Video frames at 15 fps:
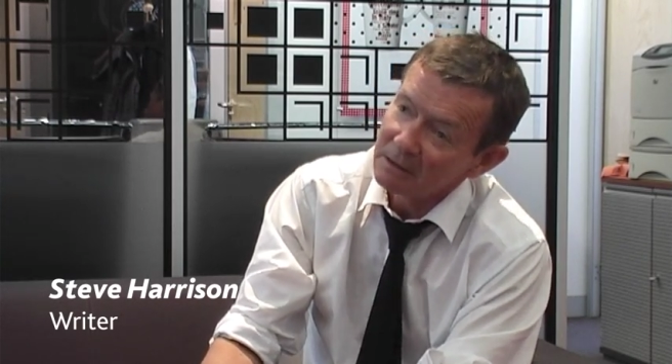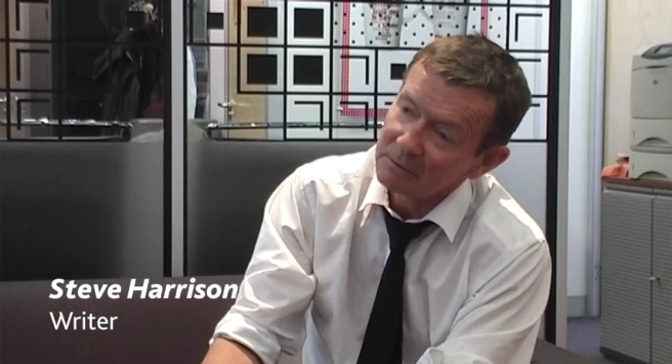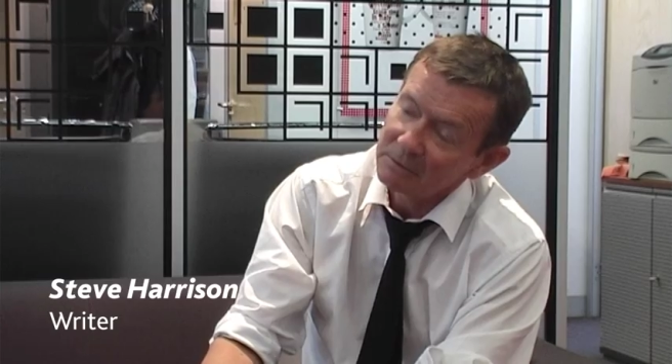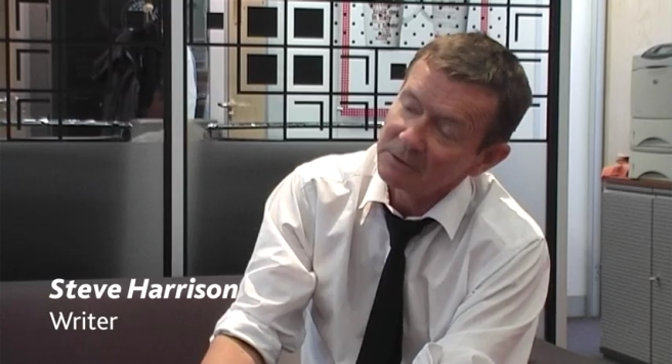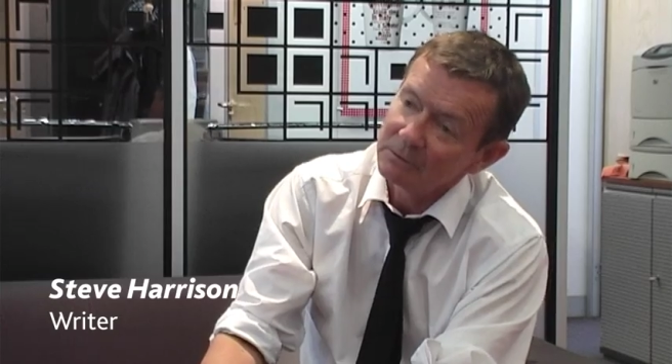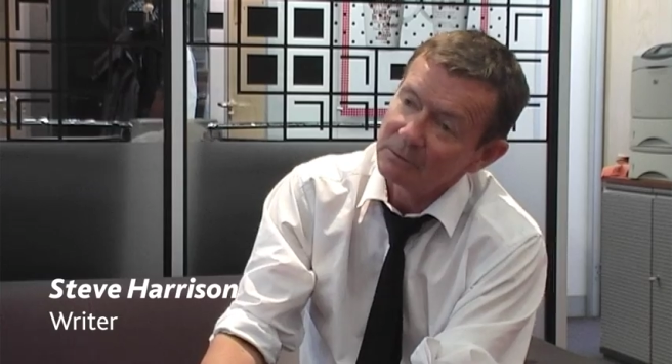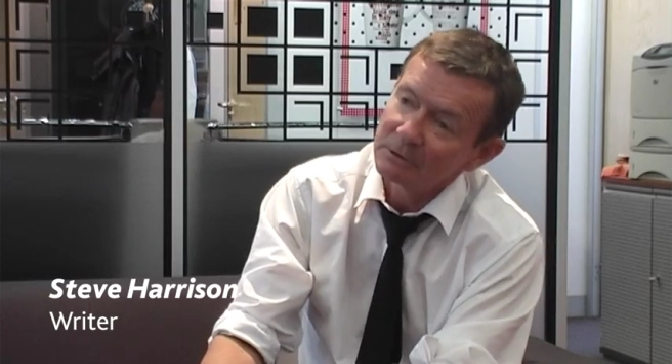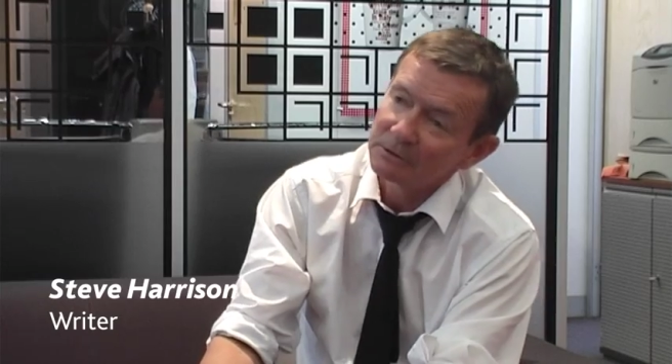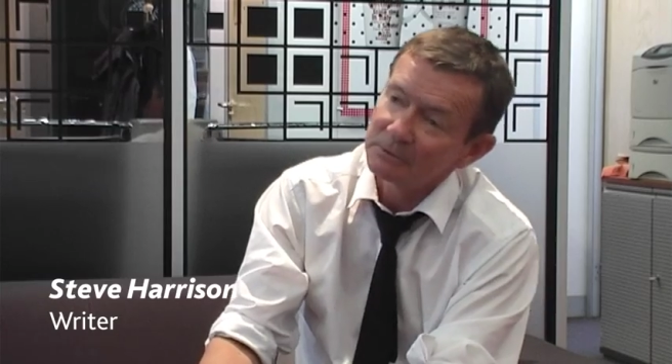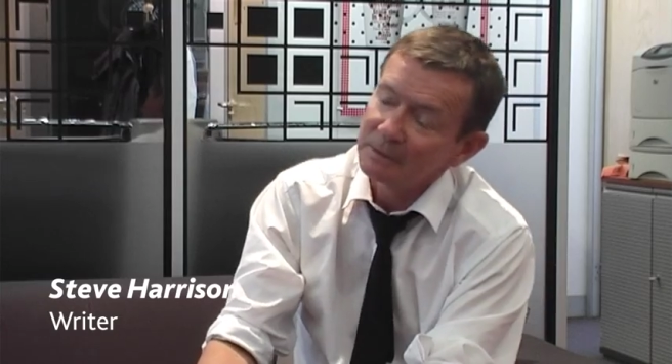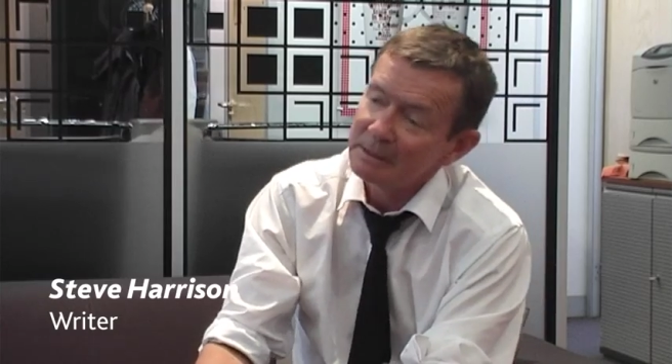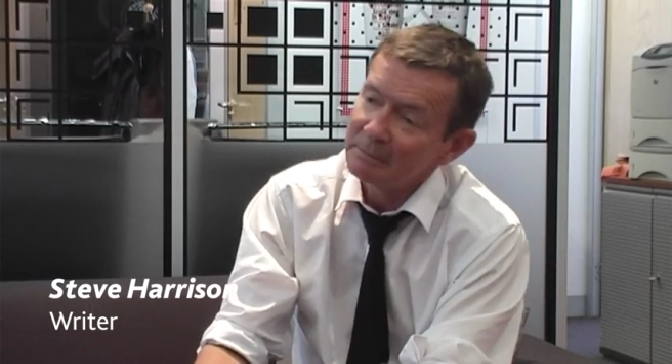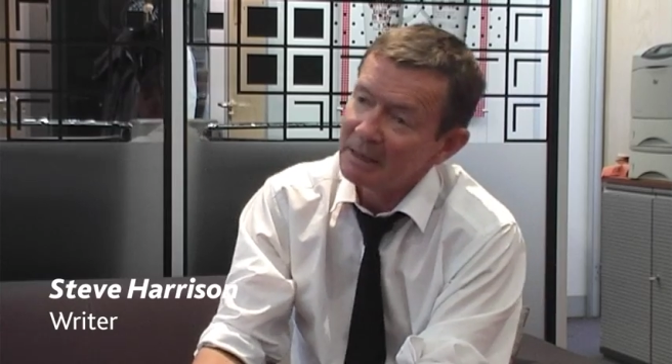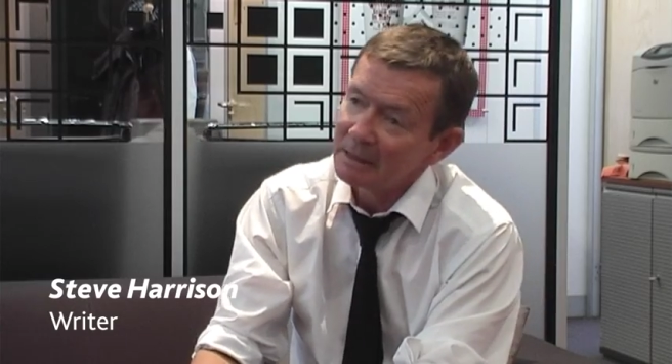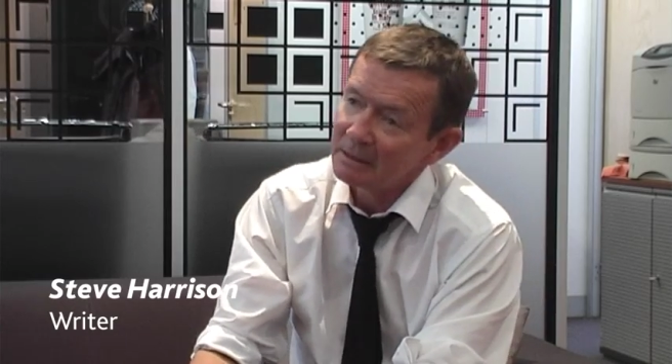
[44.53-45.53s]
want you all to
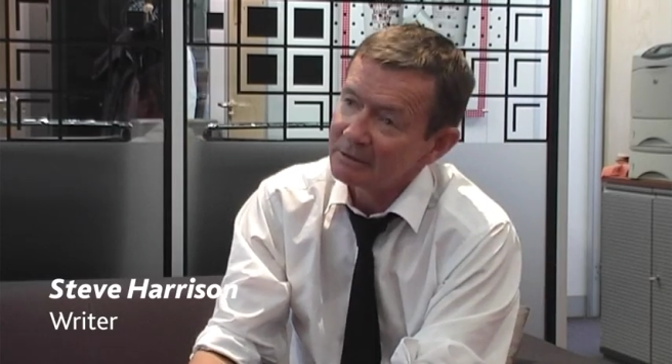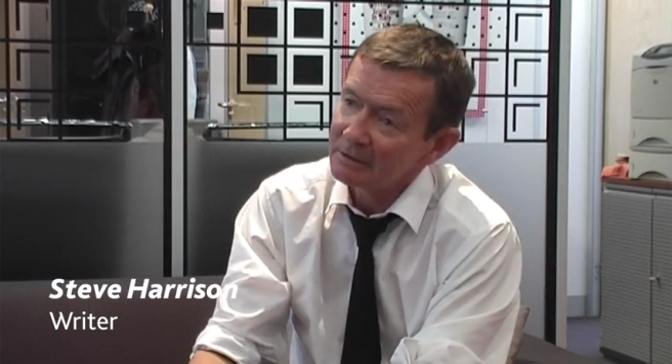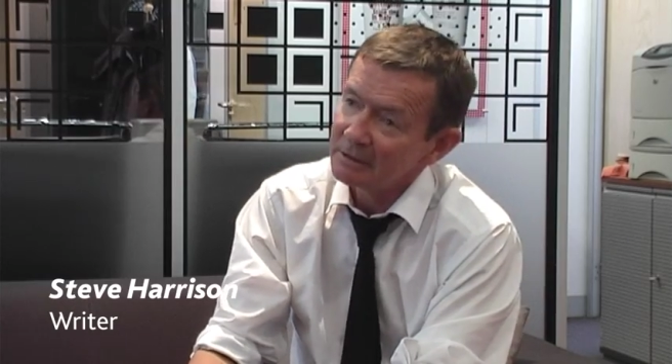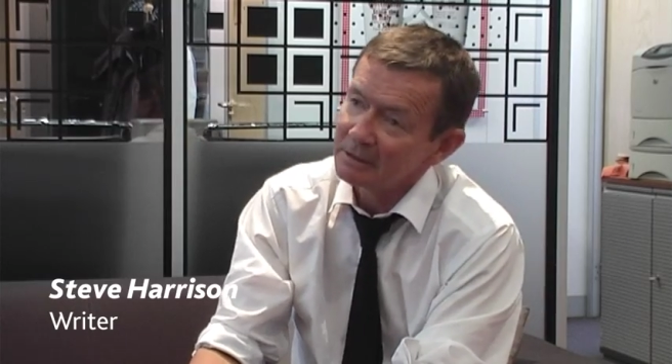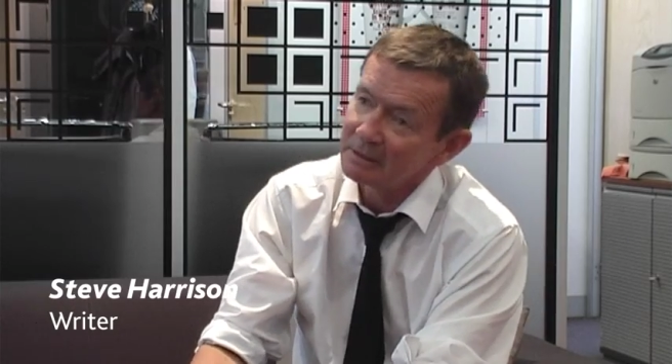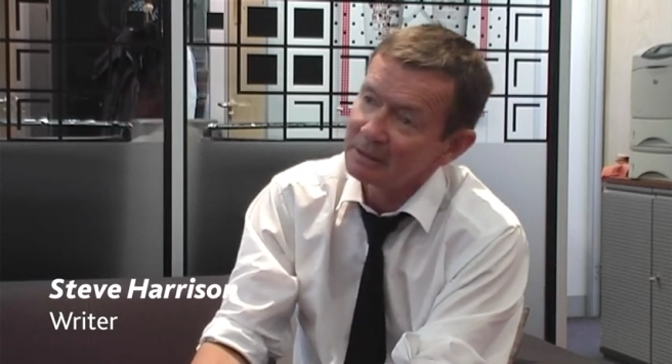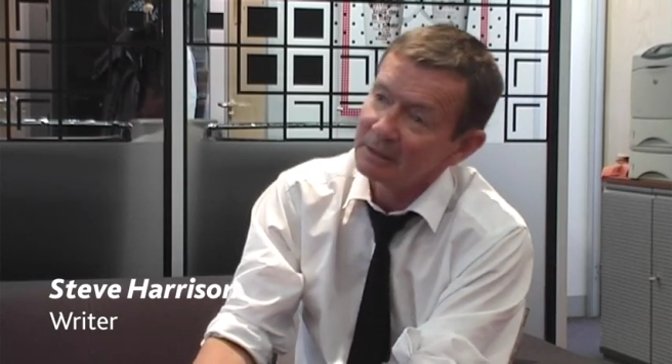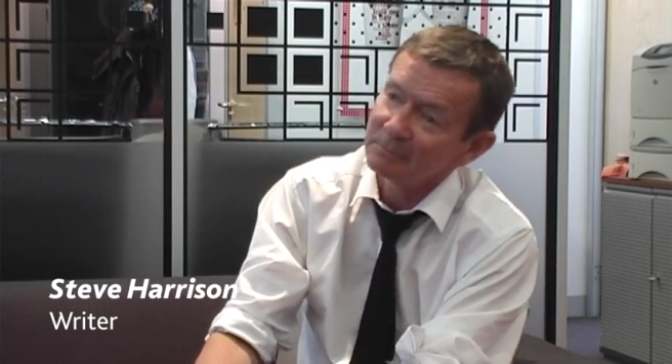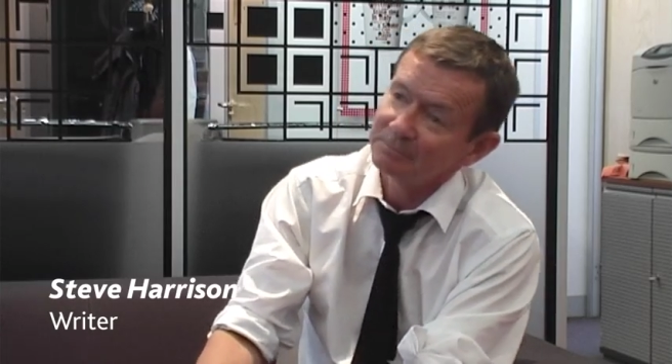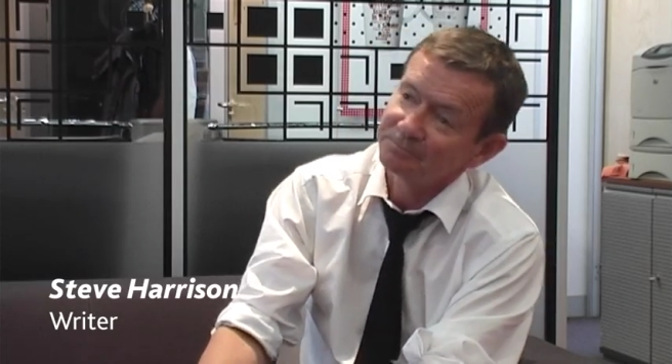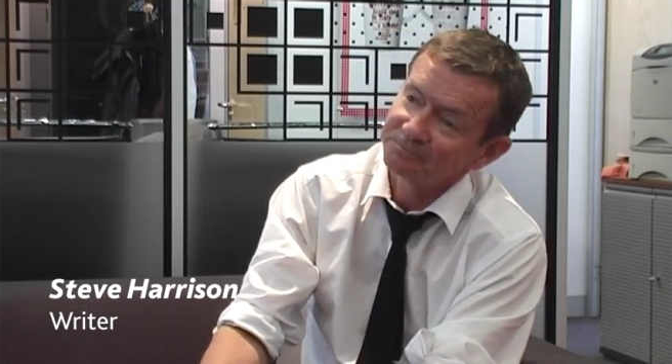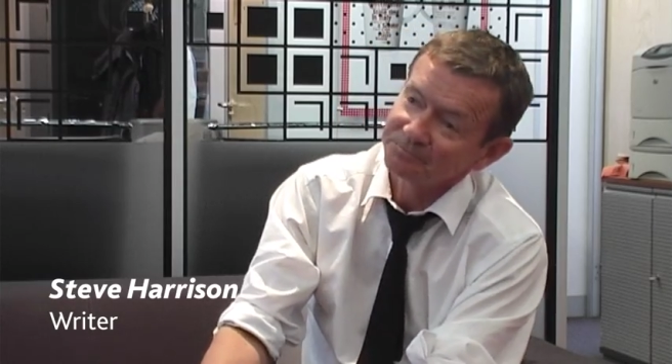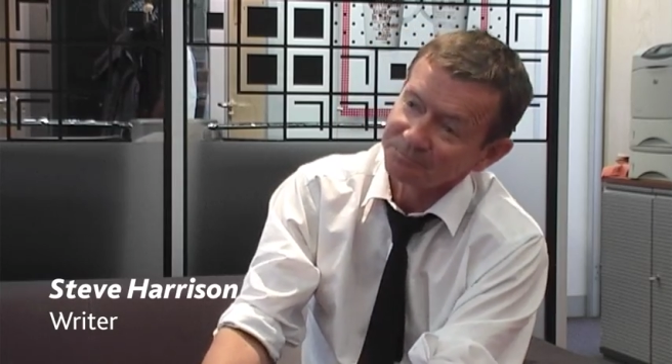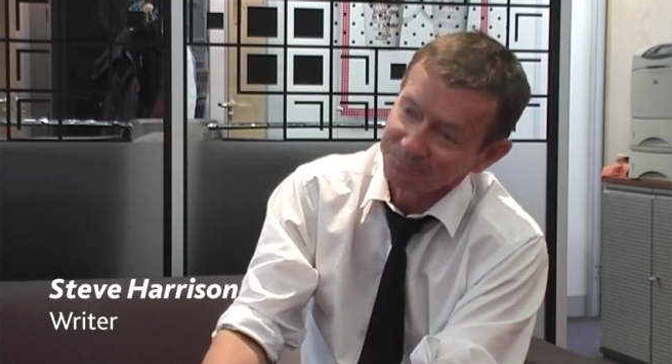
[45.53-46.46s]
email her and um,